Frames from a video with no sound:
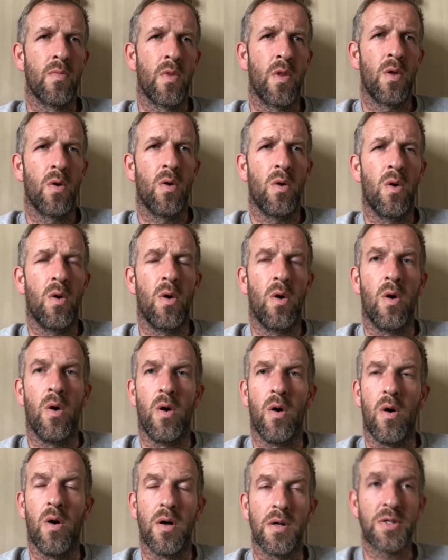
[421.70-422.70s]

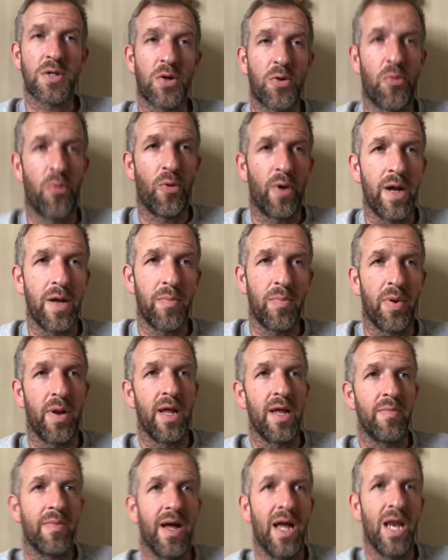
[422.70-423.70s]
Oh, that's a great play
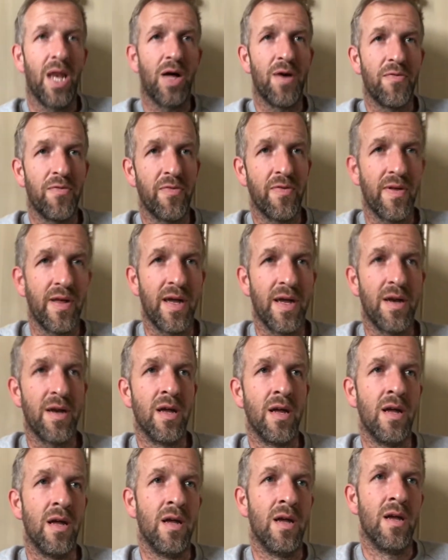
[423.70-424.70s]
by Loft there
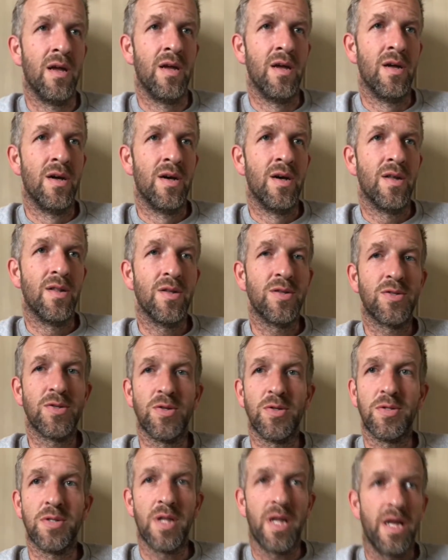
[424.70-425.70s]
on the
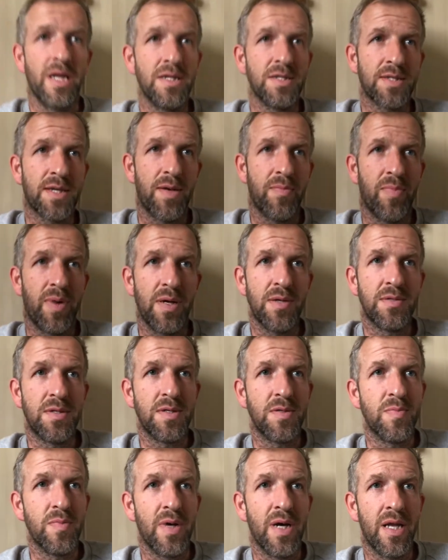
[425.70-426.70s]
touchline, skip past his
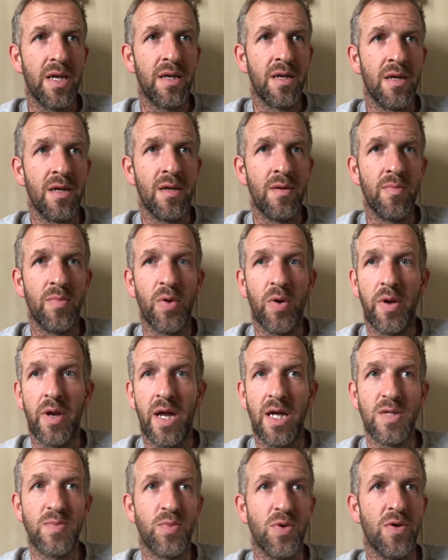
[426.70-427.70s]
man and put a
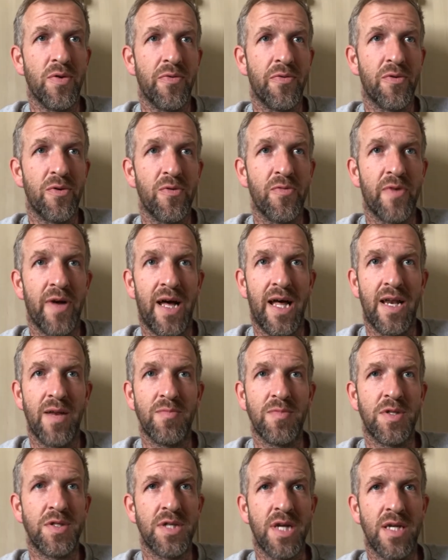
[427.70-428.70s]
nice ball through for Hallam
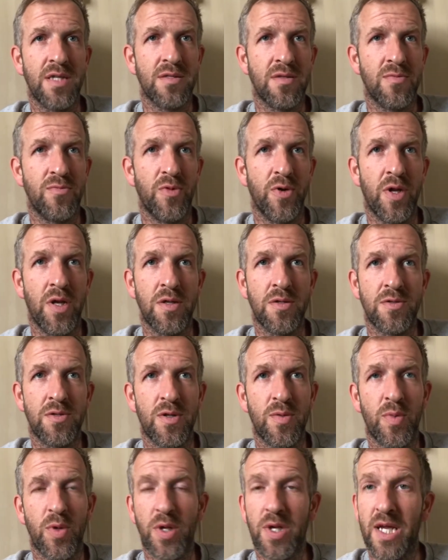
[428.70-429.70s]
to chase, run onto,
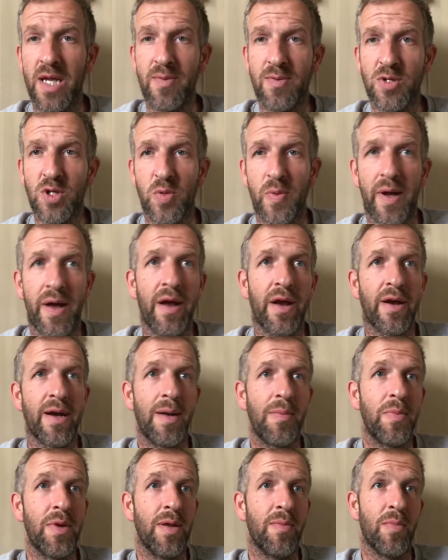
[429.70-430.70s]
but the keeper's come out and
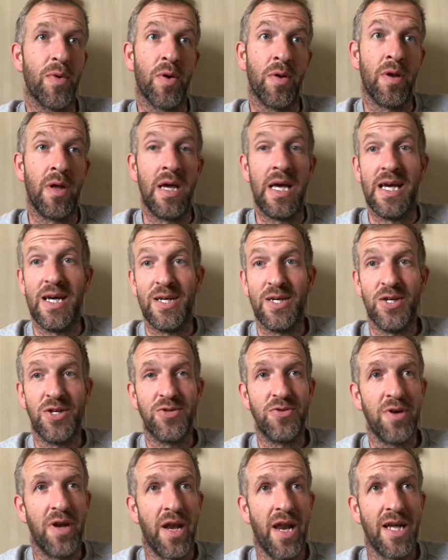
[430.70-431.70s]
grabbed it. But it was
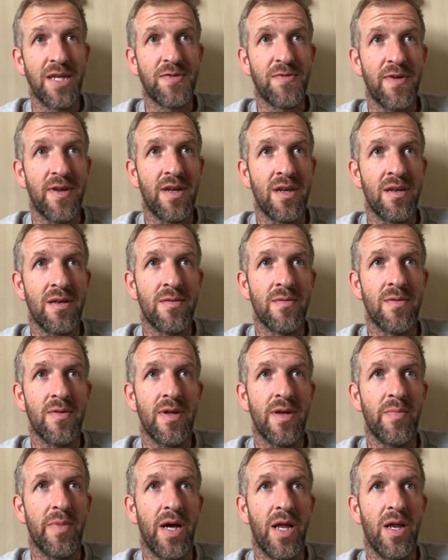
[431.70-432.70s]
really nice feet there
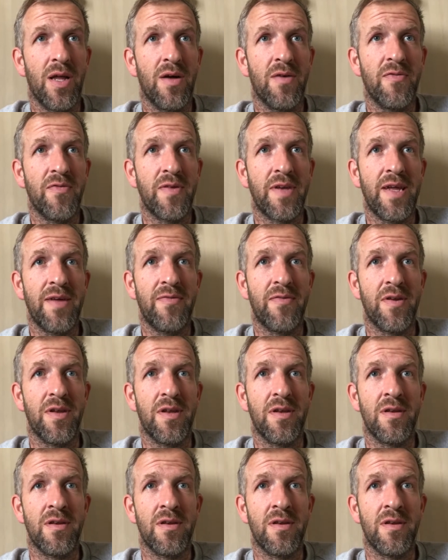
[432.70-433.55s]
by Loft for definite.